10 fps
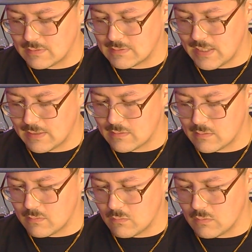
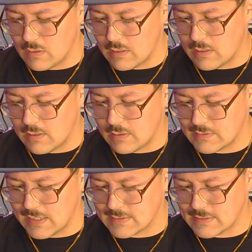
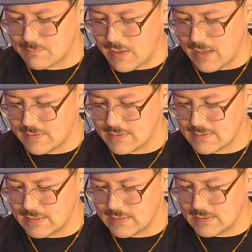takes us behind the
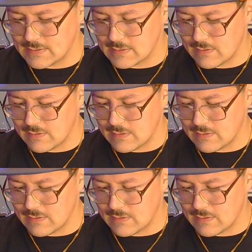scenes